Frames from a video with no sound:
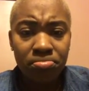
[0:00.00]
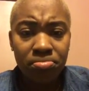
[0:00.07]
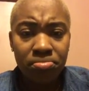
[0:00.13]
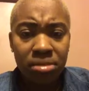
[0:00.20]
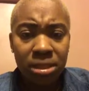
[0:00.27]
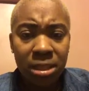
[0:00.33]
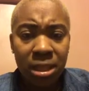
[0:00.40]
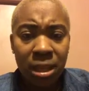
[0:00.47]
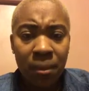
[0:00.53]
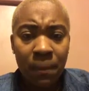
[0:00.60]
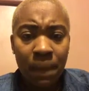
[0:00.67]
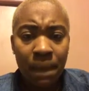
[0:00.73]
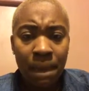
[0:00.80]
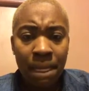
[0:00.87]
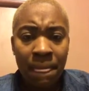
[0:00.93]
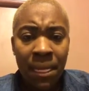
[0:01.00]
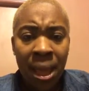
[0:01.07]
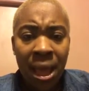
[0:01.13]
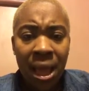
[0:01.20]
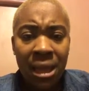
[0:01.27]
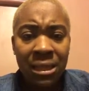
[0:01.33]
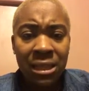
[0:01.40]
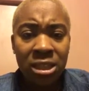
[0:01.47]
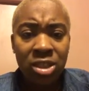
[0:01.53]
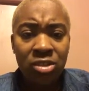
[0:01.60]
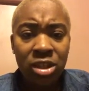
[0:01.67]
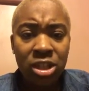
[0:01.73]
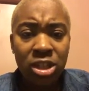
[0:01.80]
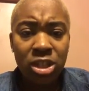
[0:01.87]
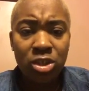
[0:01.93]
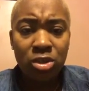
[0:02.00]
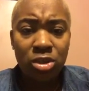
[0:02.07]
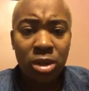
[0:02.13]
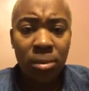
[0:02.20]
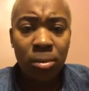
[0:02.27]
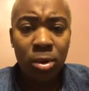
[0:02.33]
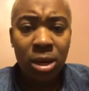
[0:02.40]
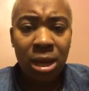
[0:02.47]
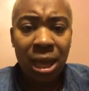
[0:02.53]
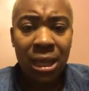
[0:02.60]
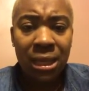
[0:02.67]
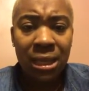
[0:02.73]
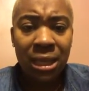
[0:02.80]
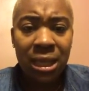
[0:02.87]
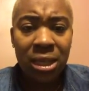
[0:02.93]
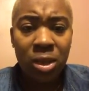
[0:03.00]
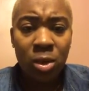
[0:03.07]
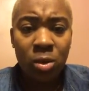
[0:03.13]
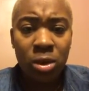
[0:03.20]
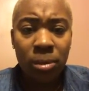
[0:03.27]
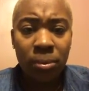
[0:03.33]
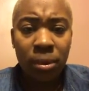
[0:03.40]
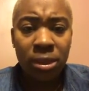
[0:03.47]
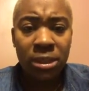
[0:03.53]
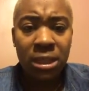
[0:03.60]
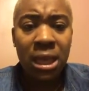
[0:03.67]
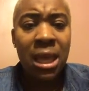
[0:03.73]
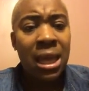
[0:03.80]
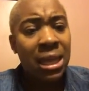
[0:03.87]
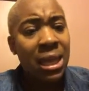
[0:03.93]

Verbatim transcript: let me see. I think the trust issues are more likely in the older person.